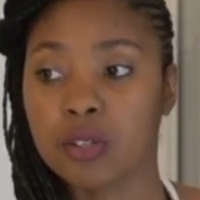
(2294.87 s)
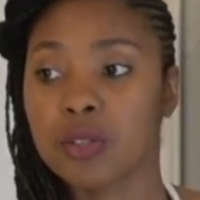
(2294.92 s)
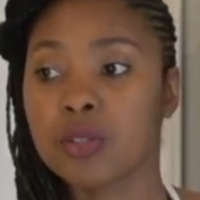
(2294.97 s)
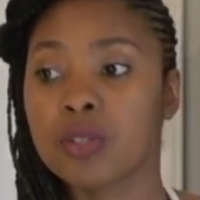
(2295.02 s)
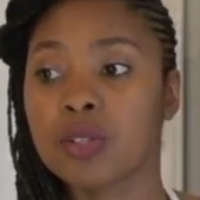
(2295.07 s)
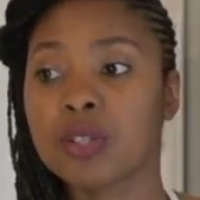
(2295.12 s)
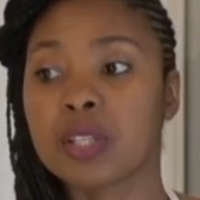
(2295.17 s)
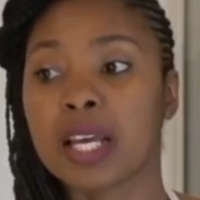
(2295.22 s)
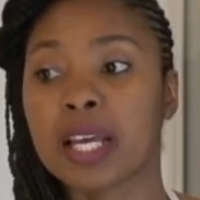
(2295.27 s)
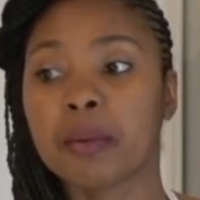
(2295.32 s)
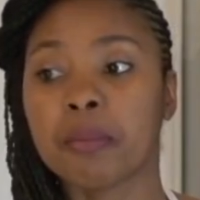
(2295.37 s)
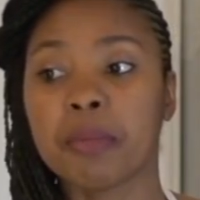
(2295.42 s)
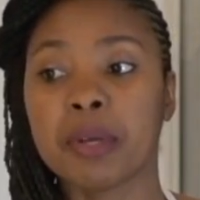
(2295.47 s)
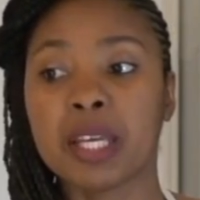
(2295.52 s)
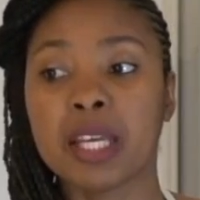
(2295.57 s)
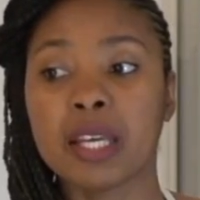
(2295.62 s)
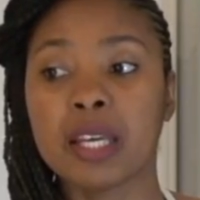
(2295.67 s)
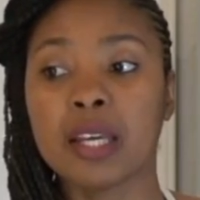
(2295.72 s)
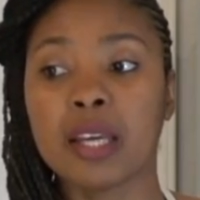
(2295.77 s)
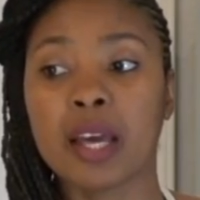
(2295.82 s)
send
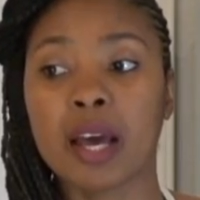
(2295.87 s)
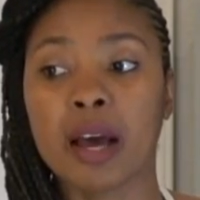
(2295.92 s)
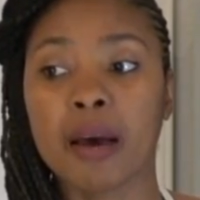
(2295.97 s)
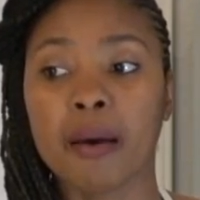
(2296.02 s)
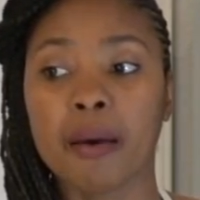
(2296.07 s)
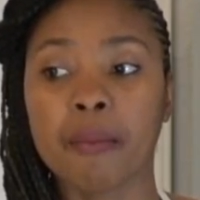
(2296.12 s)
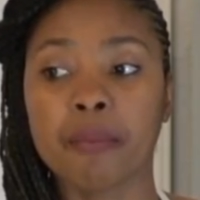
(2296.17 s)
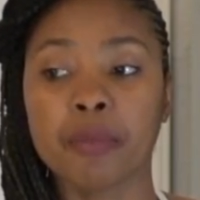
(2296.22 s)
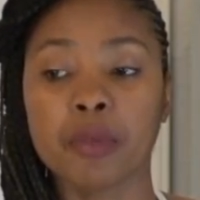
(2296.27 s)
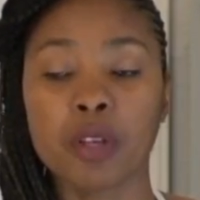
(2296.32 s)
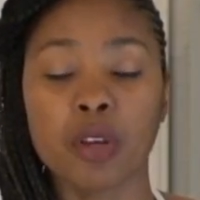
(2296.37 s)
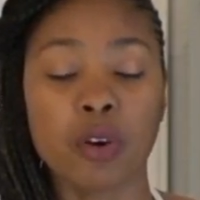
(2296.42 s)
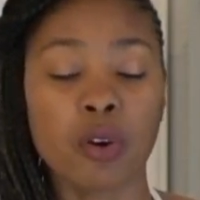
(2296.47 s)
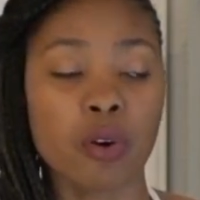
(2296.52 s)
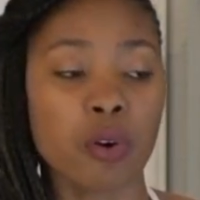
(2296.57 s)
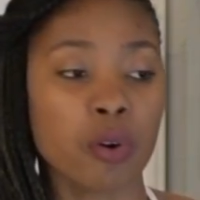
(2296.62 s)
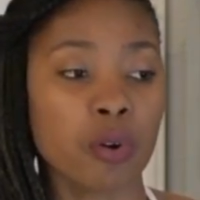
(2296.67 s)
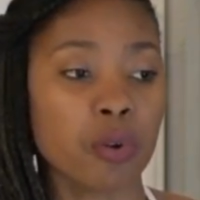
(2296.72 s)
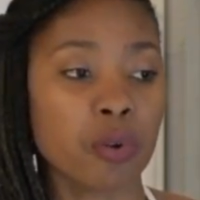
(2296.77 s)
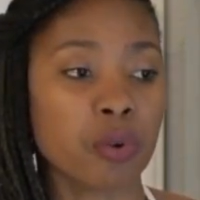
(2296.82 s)
me
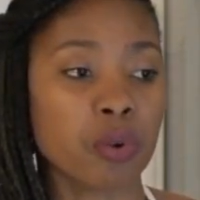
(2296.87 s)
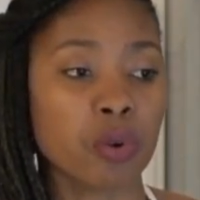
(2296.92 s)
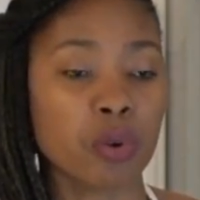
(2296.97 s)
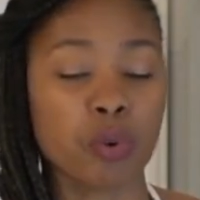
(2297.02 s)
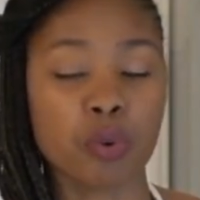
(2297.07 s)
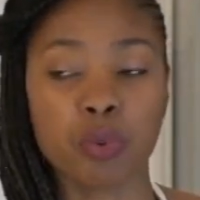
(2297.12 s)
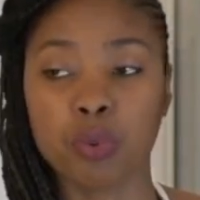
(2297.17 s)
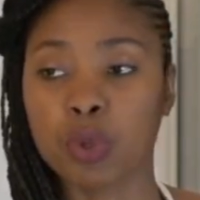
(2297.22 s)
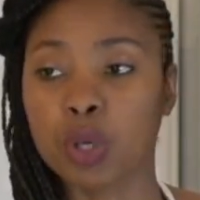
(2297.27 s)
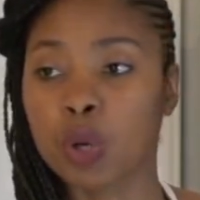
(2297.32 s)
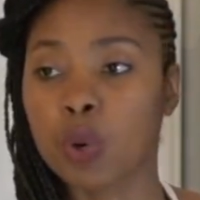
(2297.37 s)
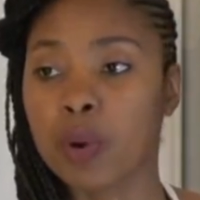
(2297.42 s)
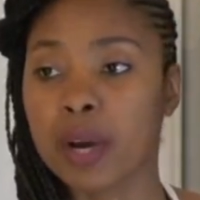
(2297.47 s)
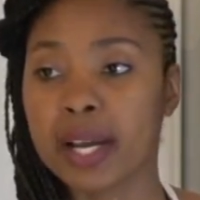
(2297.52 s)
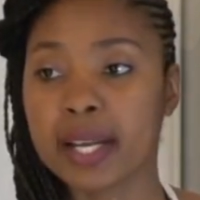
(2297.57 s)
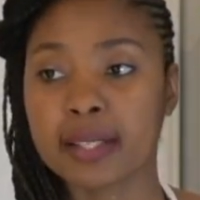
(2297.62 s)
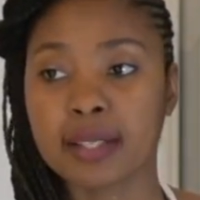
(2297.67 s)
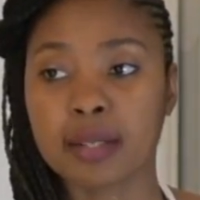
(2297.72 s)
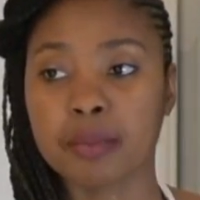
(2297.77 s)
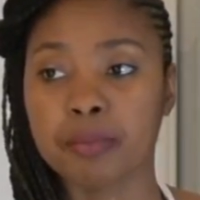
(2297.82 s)
your
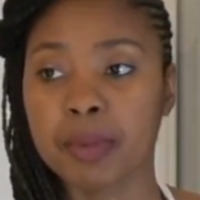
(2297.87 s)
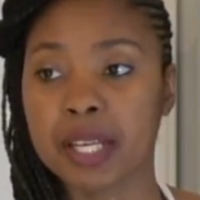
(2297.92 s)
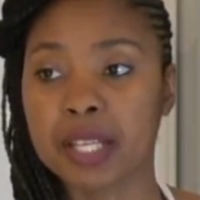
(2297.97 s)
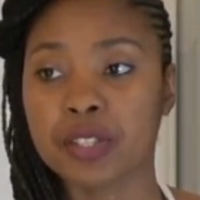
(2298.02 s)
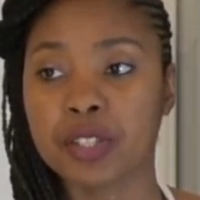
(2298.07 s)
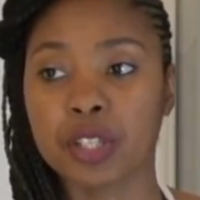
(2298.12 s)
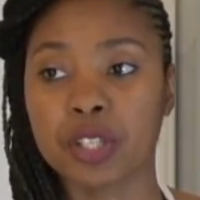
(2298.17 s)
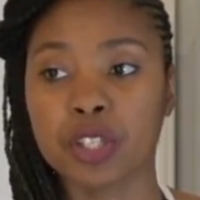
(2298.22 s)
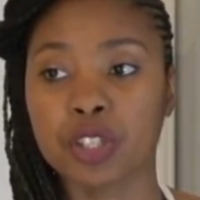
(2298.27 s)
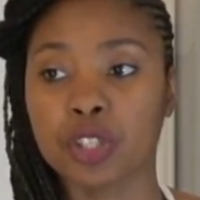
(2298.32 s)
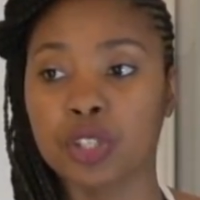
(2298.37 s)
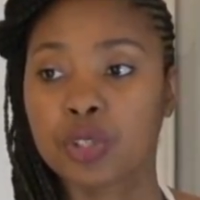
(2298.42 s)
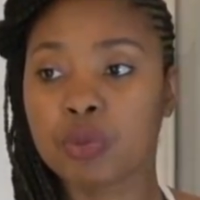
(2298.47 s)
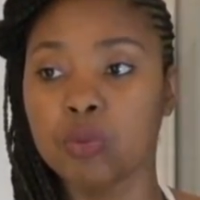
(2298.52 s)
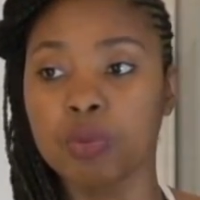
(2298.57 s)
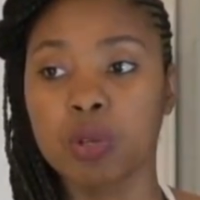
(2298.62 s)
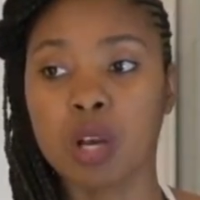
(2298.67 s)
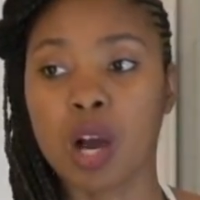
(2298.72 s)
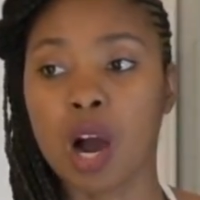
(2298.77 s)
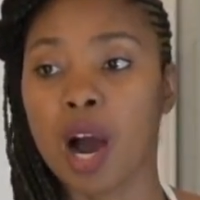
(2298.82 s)
request, message,
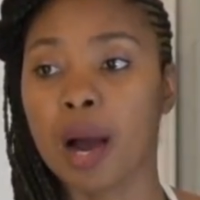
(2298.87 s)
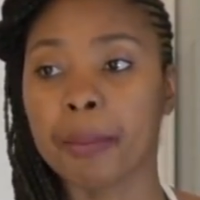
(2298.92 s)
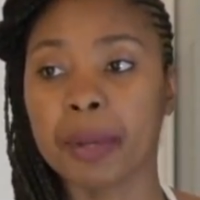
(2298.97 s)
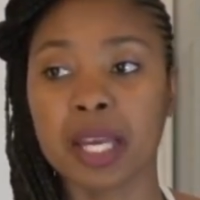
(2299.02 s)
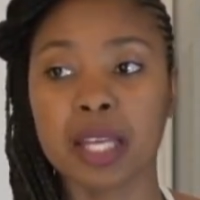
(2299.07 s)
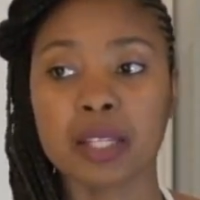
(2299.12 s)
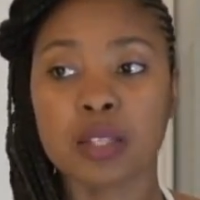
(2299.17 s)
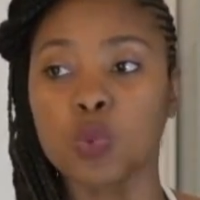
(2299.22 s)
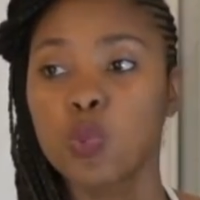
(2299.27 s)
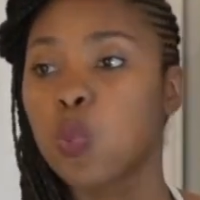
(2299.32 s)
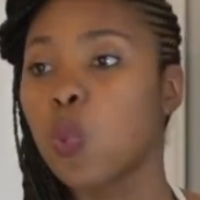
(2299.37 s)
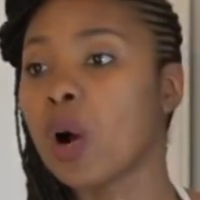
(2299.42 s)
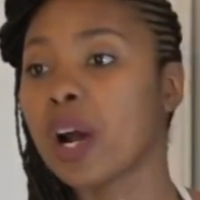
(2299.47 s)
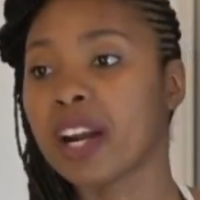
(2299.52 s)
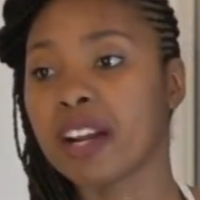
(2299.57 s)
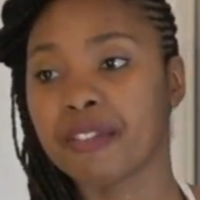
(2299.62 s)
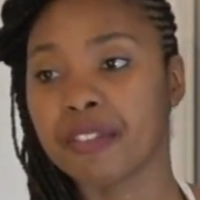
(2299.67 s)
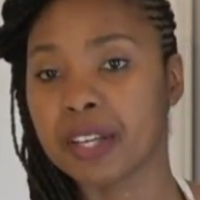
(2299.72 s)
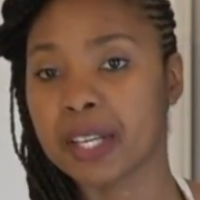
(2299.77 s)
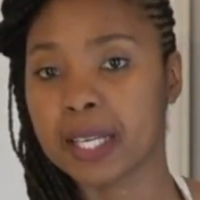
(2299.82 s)
comment,
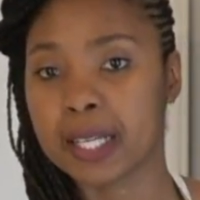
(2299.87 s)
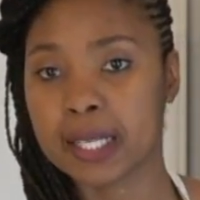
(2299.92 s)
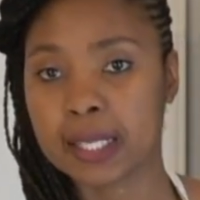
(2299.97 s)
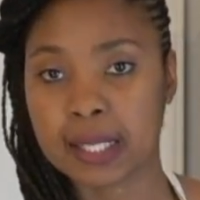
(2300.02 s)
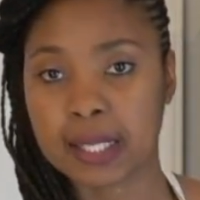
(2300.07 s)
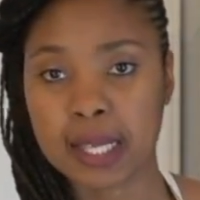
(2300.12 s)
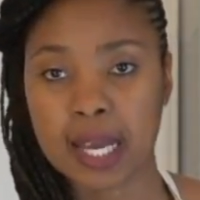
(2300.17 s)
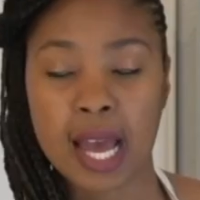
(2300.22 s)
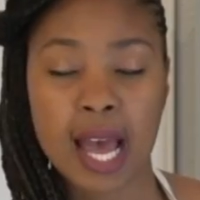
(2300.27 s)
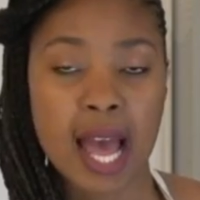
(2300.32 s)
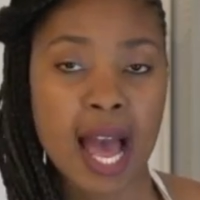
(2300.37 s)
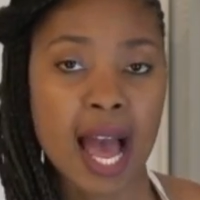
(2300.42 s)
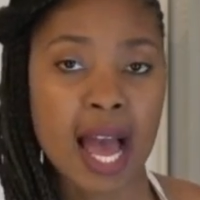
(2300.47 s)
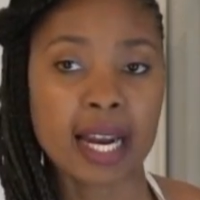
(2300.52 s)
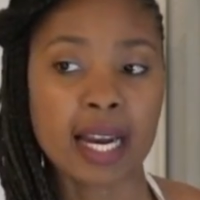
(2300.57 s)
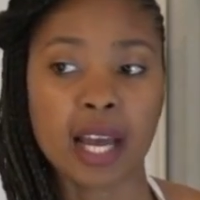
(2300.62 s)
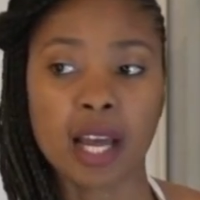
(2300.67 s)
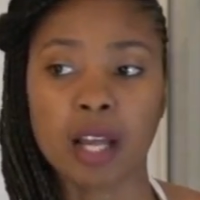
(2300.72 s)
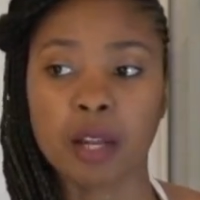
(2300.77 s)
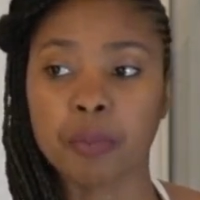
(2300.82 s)
whatever it is,
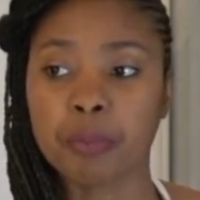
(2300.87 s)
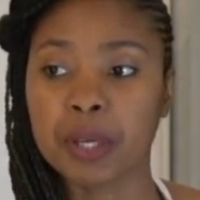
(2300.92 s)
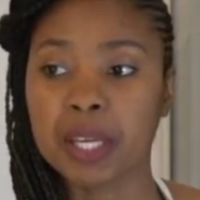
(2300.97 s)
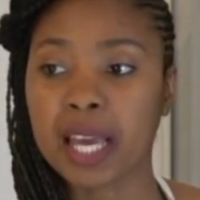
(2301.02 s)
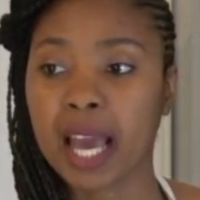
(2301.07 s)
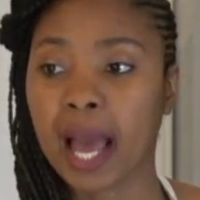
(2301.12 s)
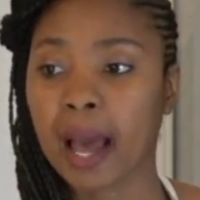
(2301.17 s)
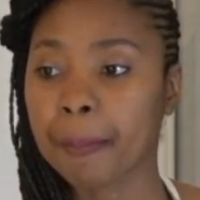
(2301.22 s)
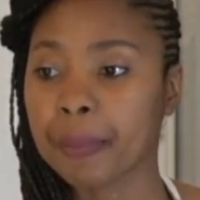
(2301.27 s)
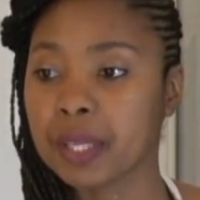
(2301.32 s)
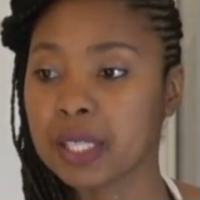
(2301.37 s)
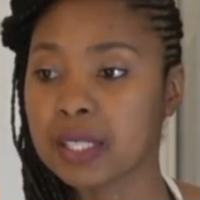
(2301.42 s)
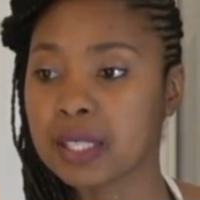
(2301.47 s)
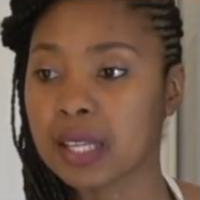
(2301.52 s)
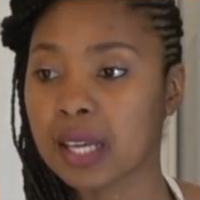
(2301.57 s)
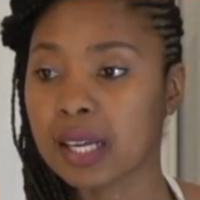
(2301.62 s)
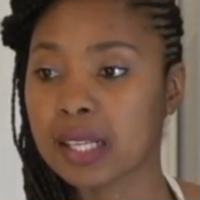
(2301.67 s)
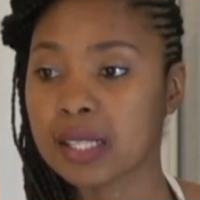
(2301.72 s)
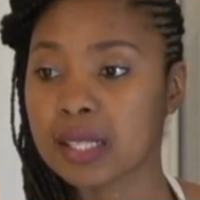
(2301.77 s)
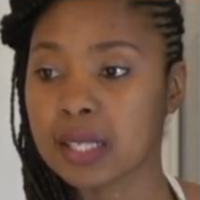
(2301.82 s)
and I'll be happy to
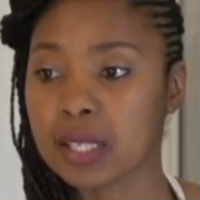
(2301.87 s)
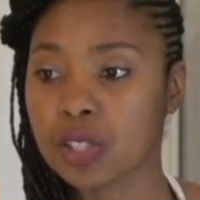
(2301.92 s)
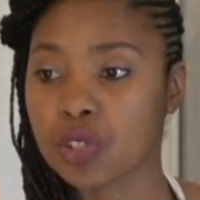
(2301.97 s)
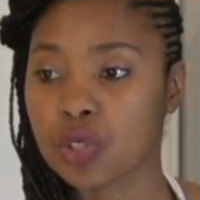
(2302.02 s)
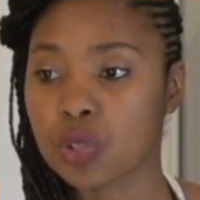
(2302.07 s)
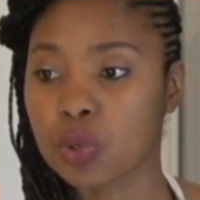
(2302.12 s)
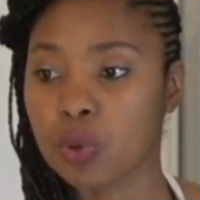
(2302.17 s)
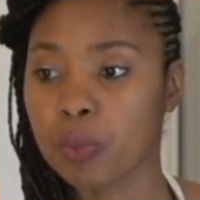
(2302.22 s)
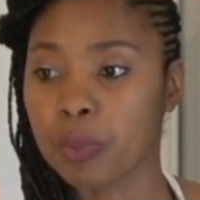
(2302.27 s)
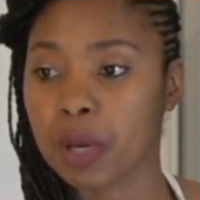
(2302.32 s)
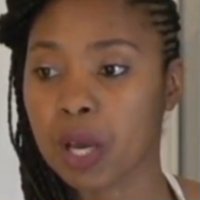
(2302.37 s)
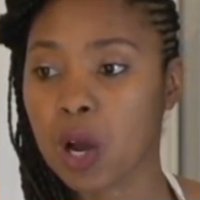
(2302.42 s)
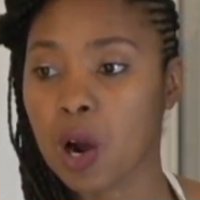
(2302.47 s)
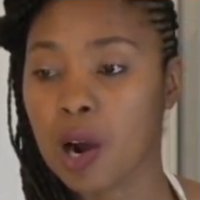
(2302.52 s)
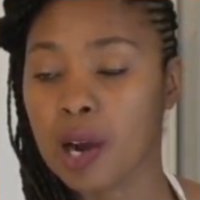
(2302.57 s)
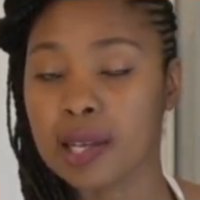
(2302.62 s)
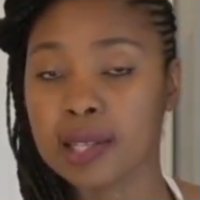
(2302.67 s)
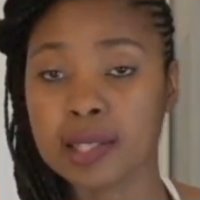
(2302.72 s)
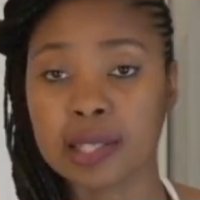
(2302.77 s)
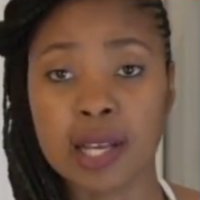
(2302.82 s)
assist you.
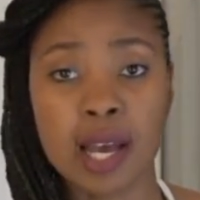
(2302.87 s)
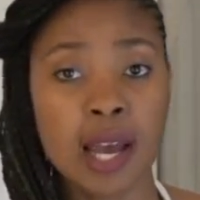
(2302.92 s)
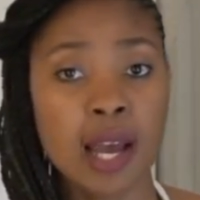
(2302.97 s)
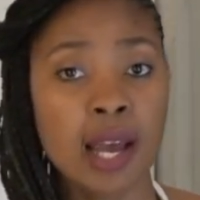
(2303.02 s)
Because